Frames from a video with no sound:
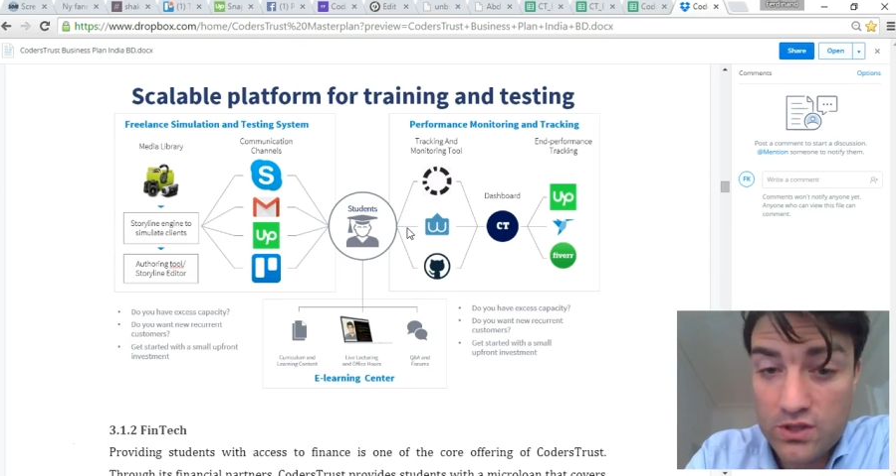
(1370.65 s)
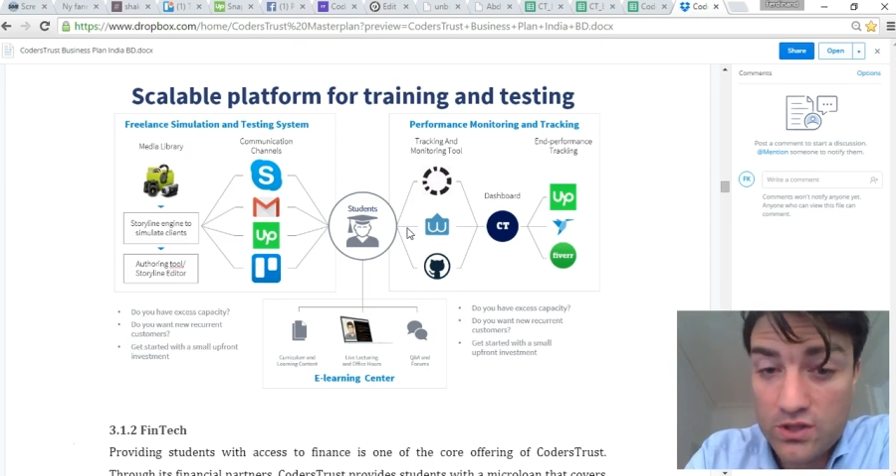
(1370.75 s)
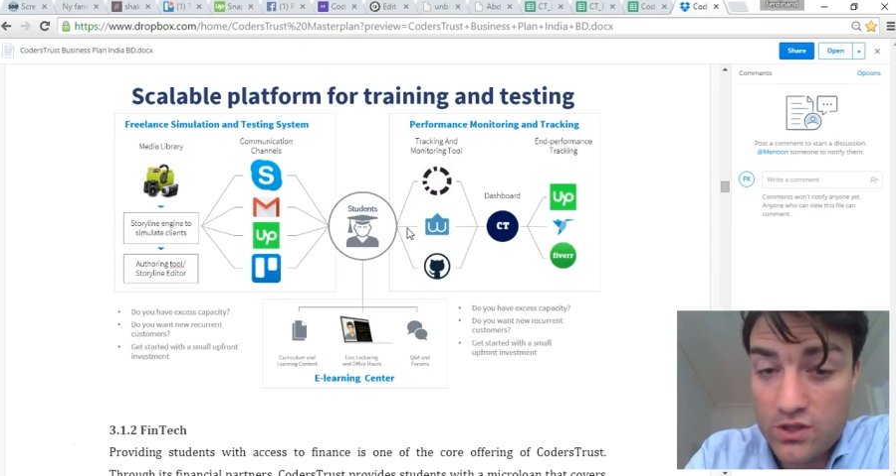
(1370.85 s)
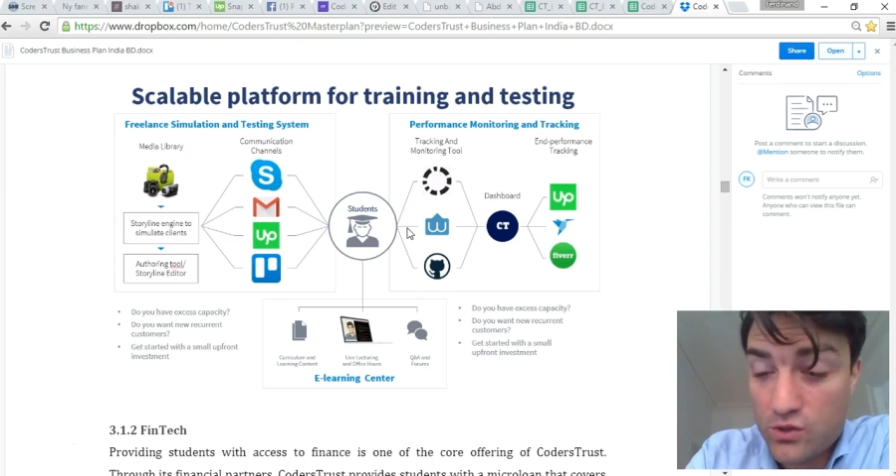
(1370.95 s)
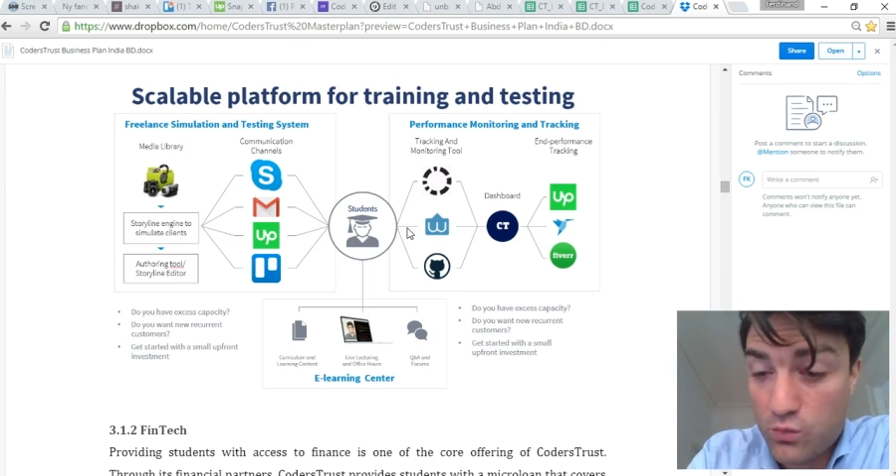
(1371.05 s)

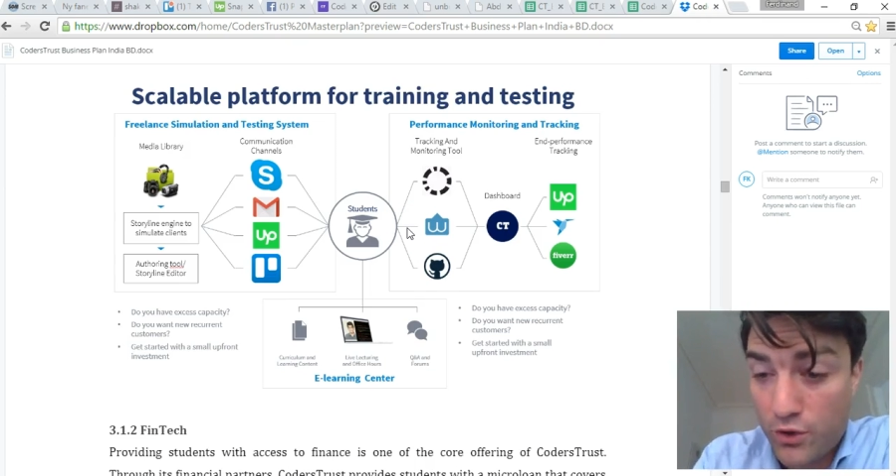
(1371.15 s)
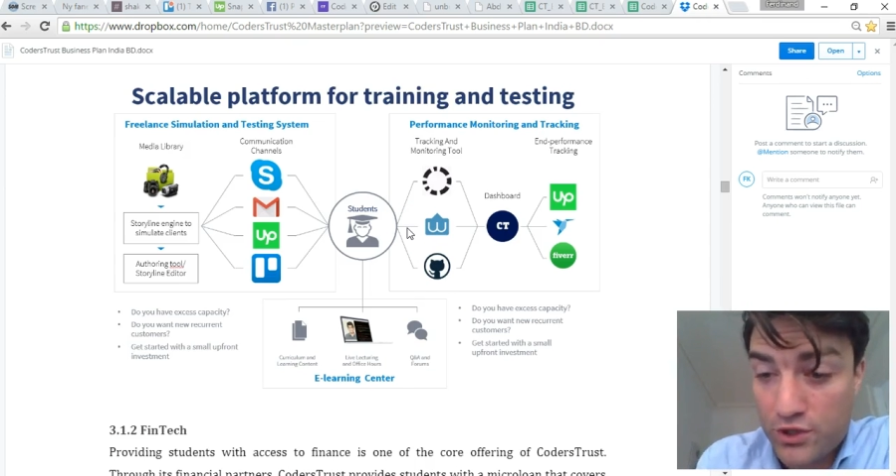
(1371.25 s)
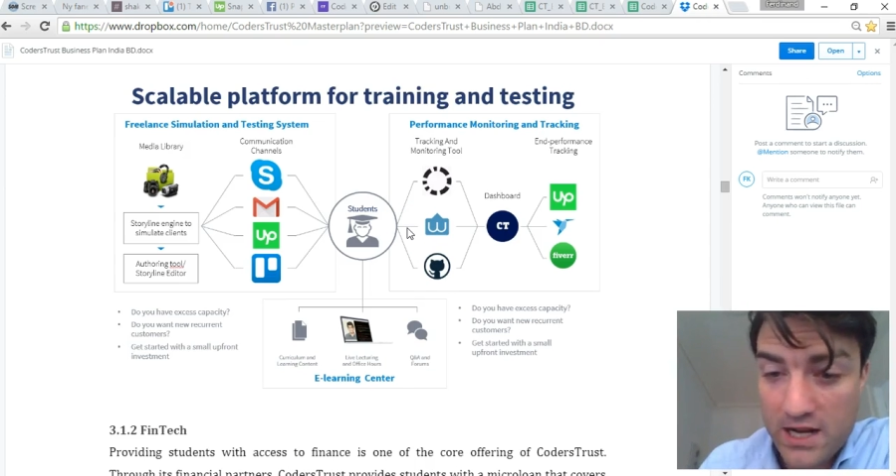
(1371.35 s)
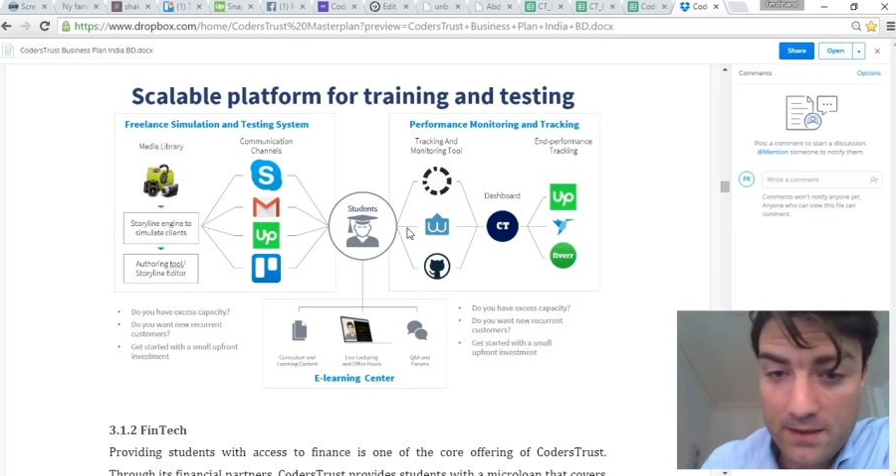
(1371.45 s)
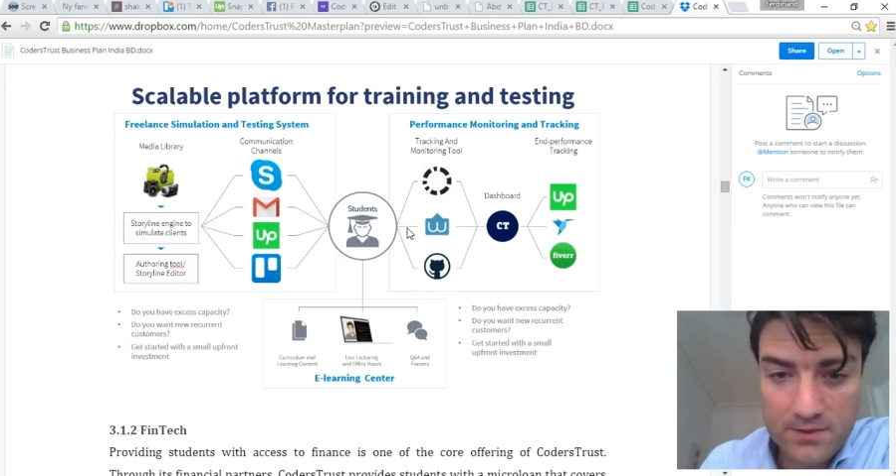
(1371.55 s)
such as
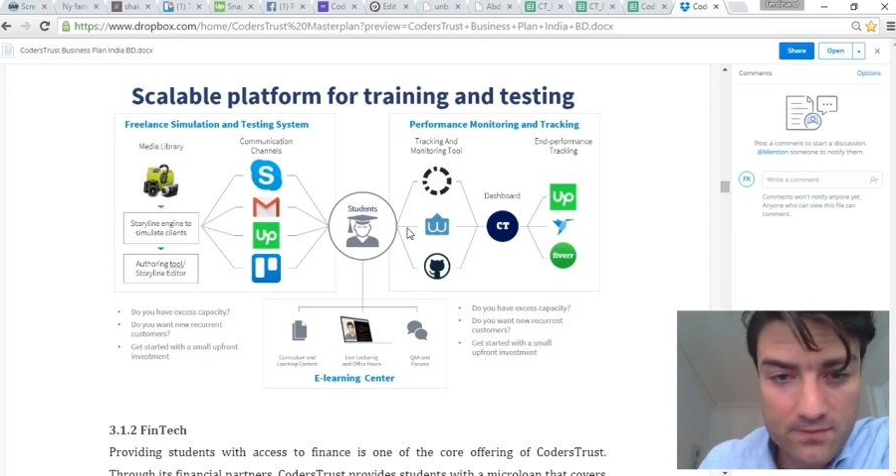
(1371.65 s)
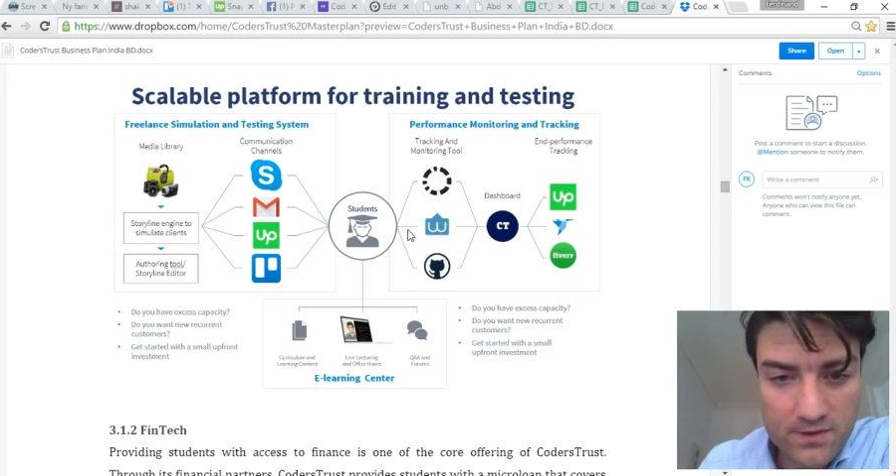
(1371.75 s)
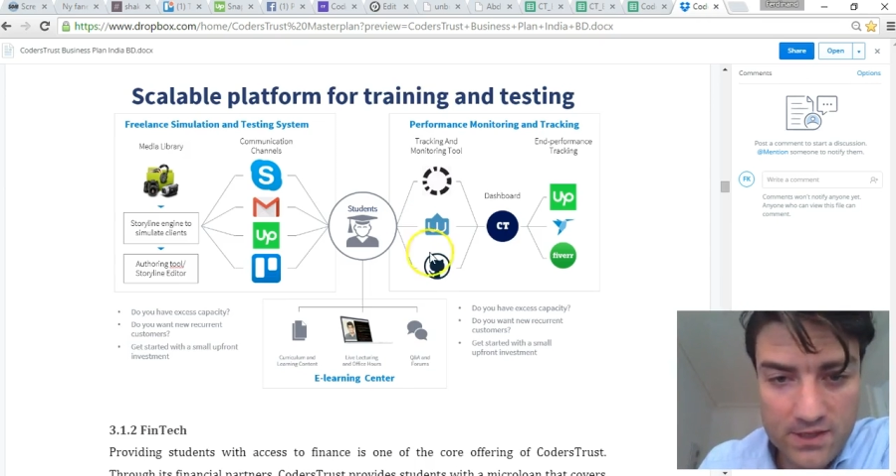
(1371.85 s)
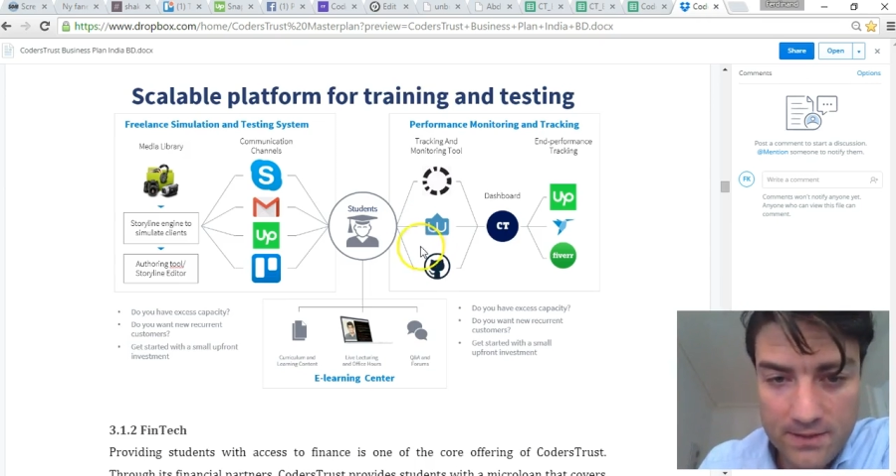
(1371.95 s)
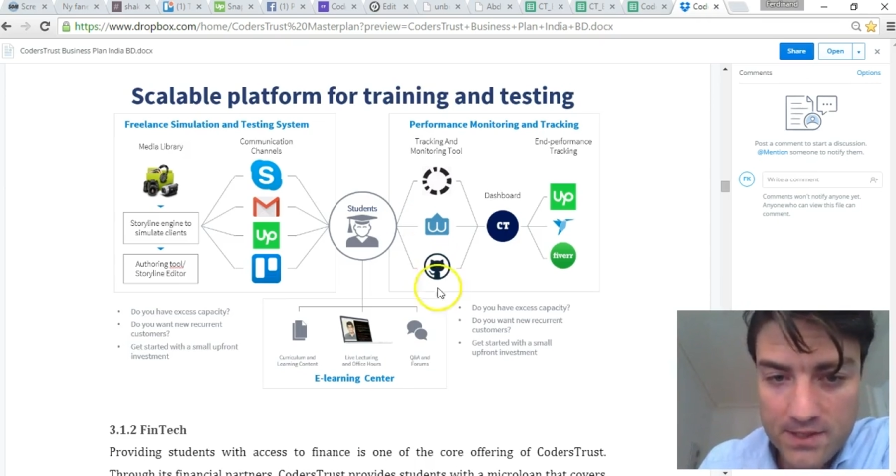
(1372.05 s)
WorkSnaps.
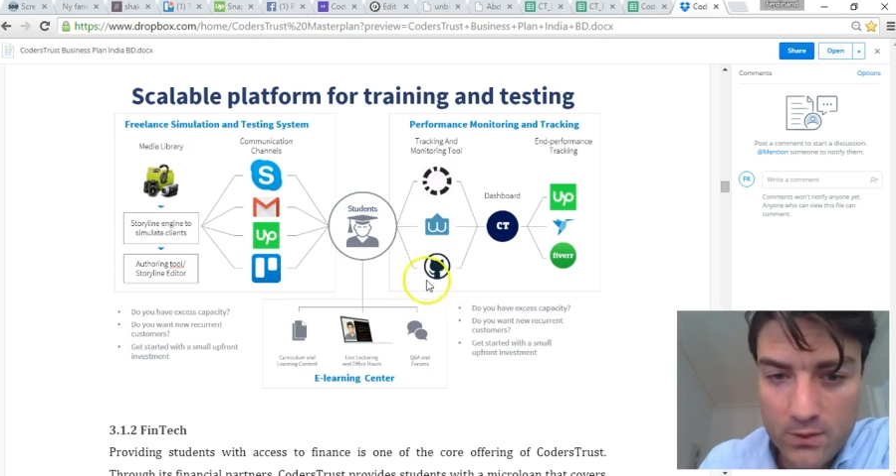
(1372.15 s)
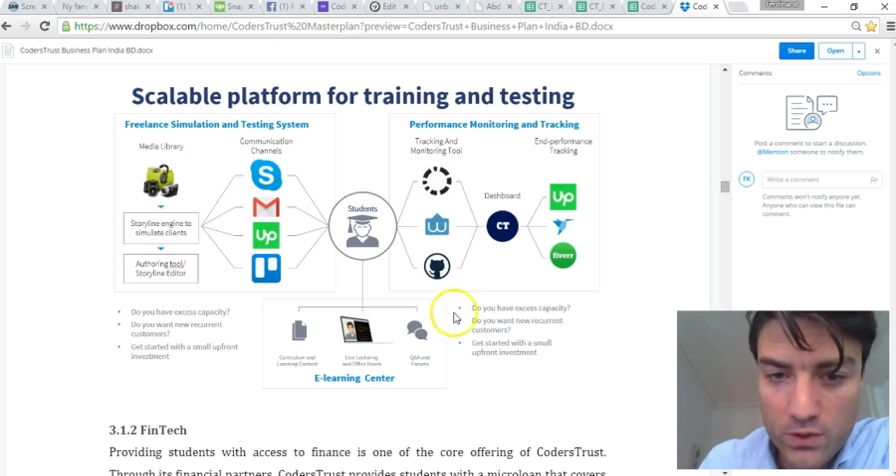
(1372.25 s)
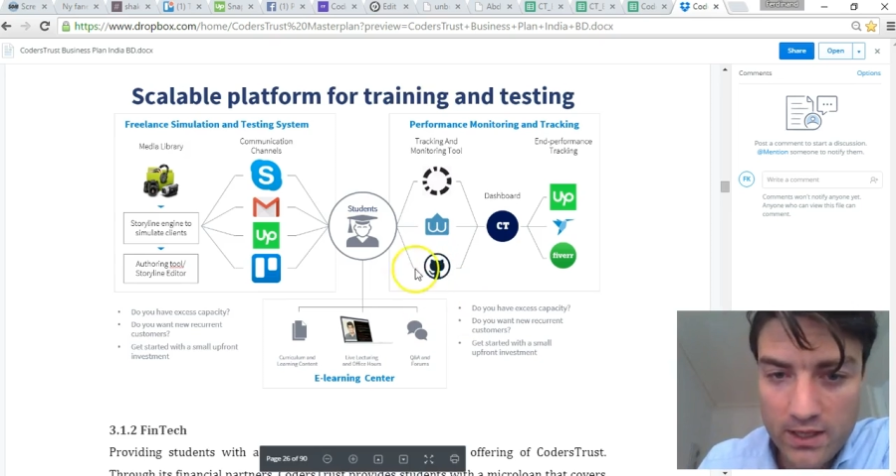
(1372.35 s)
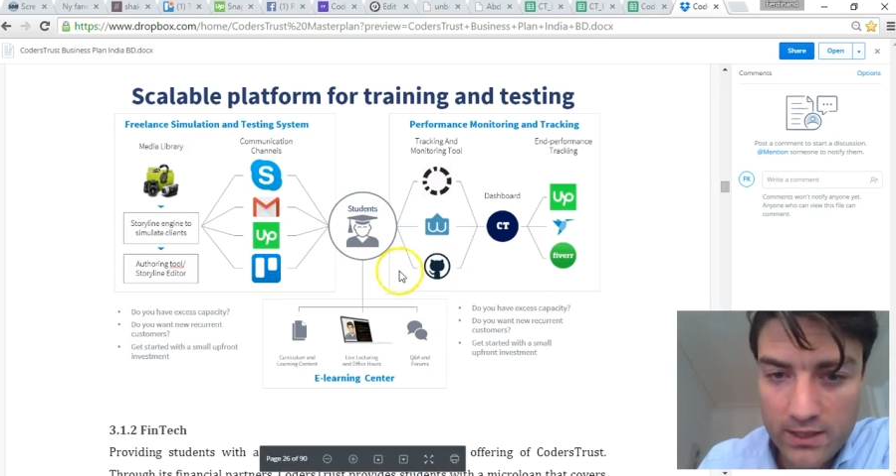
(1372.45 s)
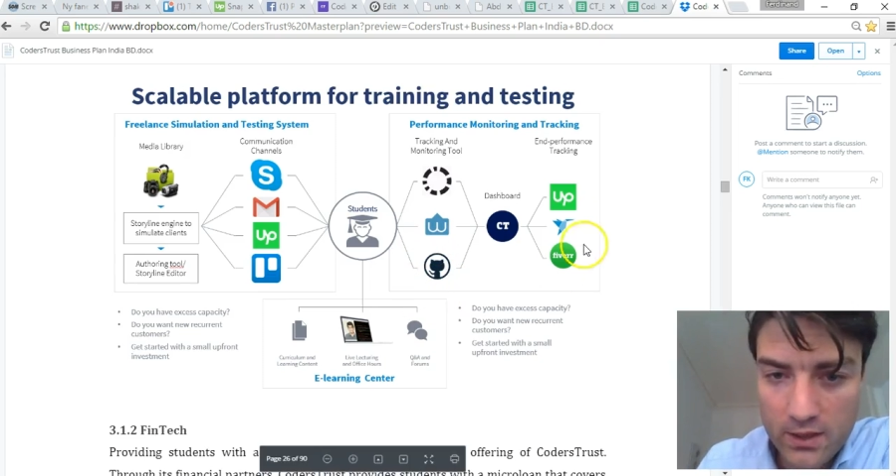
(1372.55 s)
Same thing
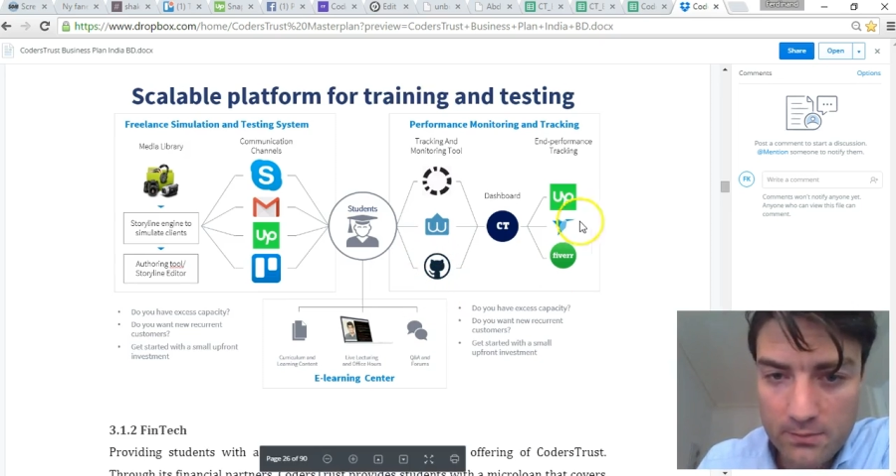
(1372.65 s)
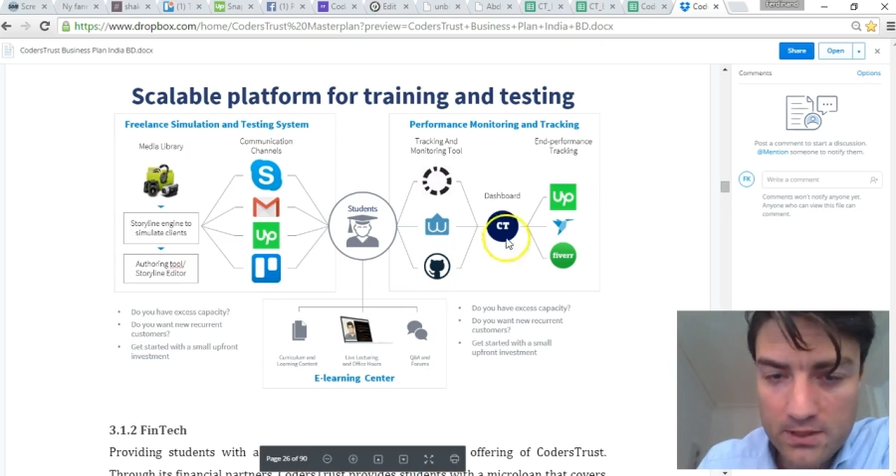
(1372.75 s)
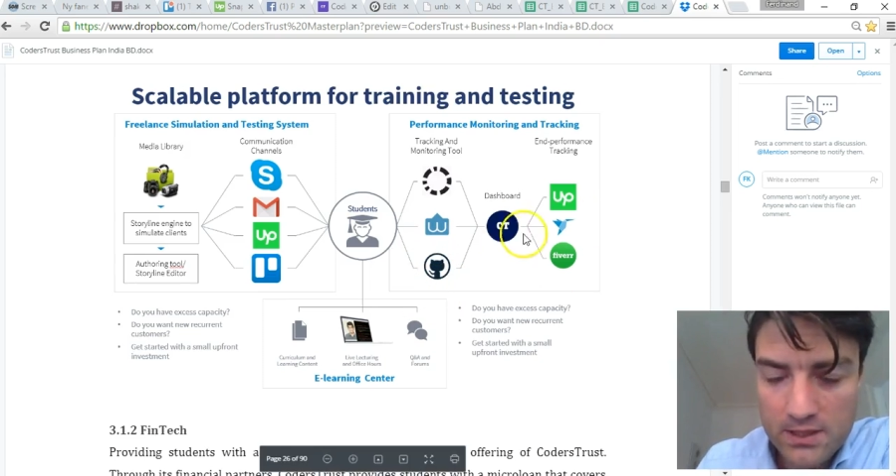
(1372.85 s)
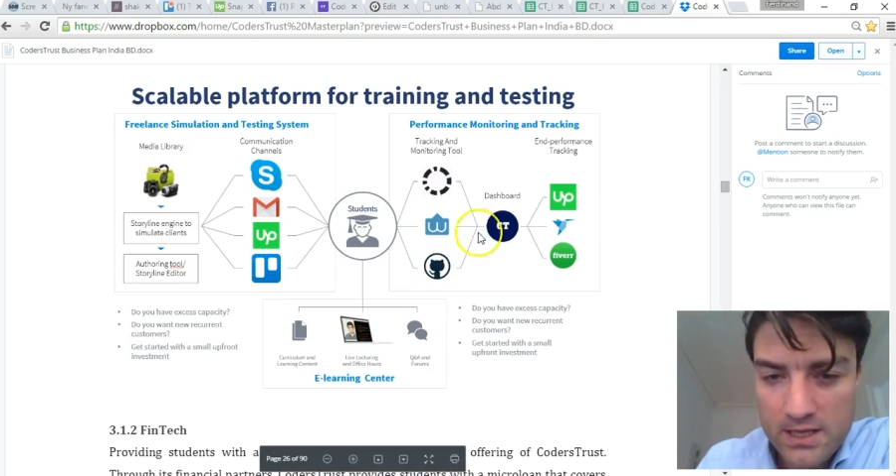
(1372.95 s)
with GitHub.